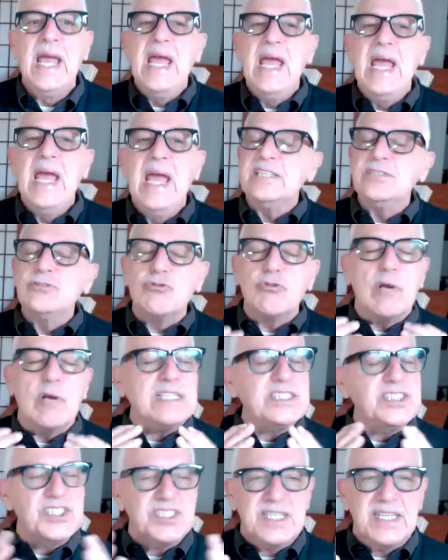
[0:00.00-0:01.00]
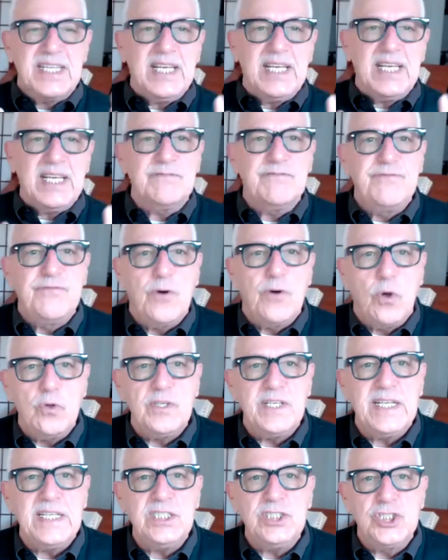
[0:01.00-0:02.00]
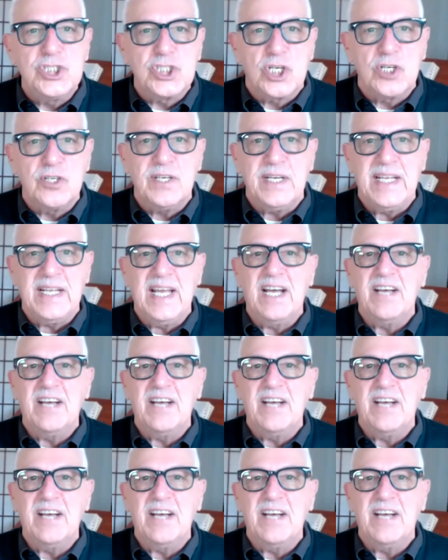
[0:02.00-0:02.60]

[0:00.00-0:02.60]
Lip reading: and trust the unfolding journey